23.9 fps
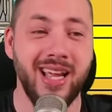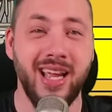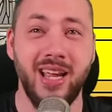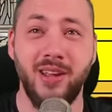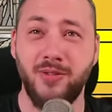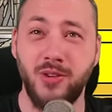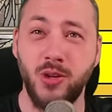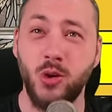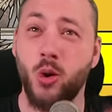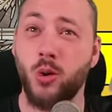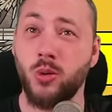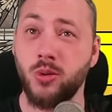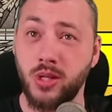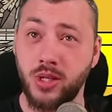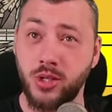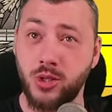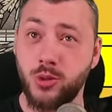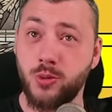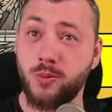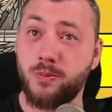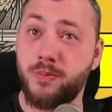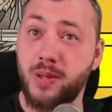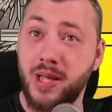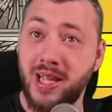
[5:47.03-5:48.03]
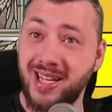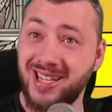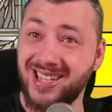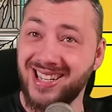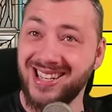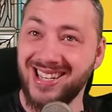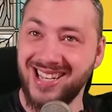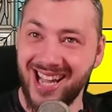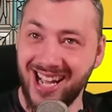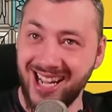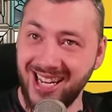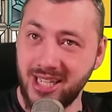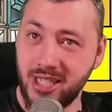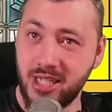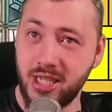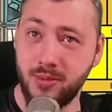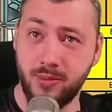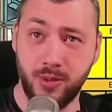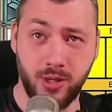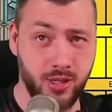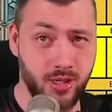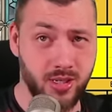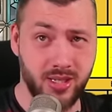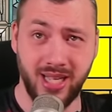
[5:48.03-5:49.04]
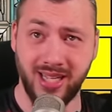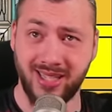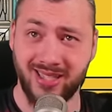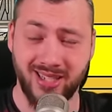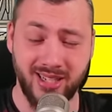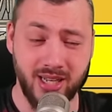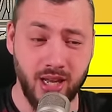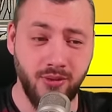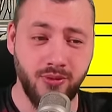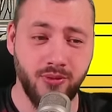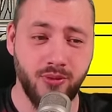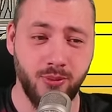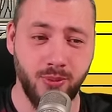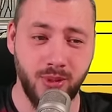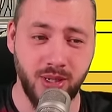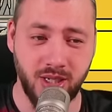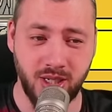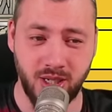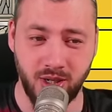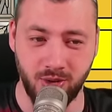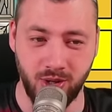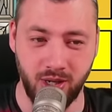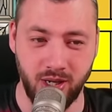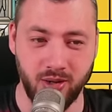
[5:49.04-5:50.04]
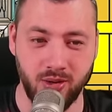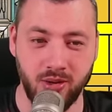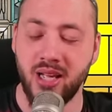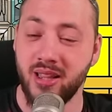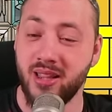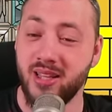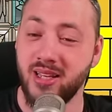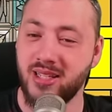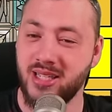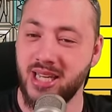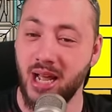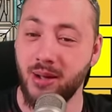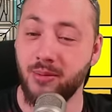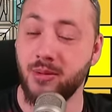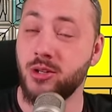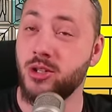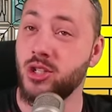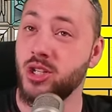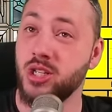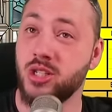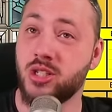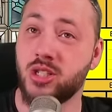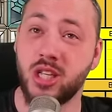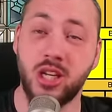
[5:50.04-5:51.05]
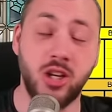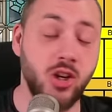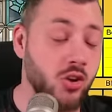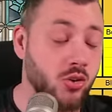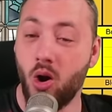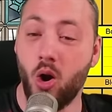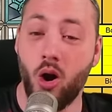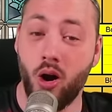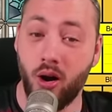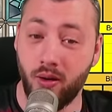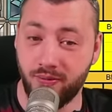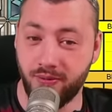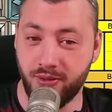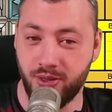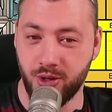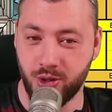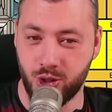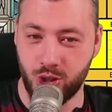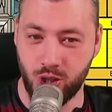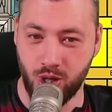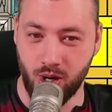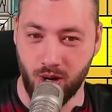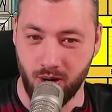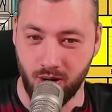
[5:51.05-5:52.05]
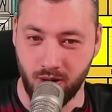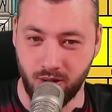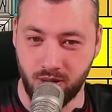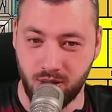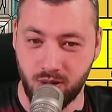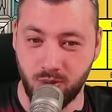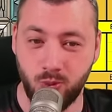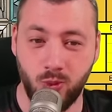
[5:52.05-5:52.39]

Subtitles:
If you only do Pit 90, because that's enough for material, the damage is off the charts.